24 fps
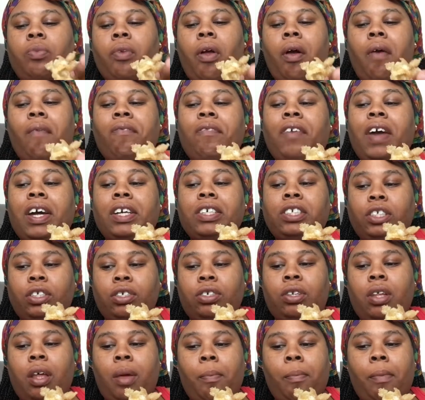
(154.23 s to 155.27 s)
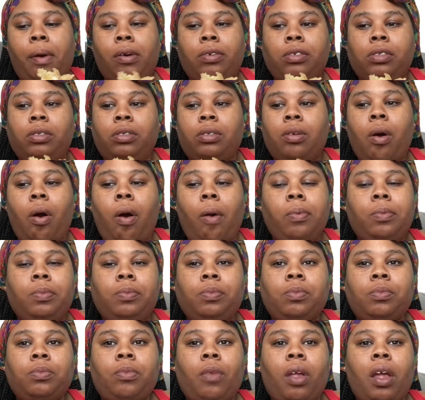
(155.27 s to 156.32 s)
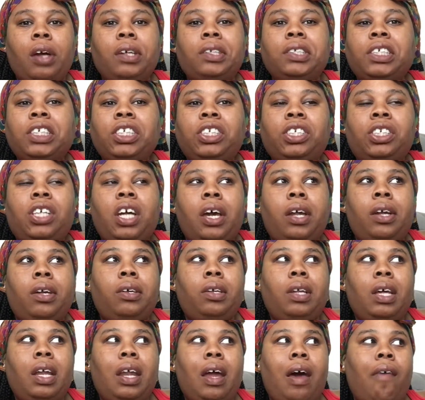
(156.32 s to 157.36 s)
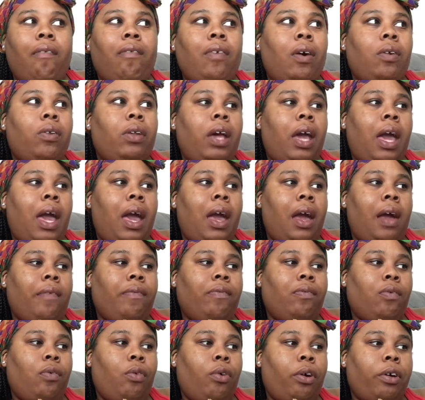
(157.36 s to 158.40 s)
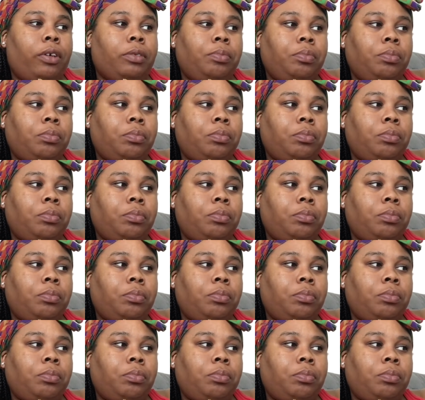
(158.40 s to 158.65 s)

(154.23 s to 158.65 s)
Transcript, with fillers: Faster than most. This channel that I've only had for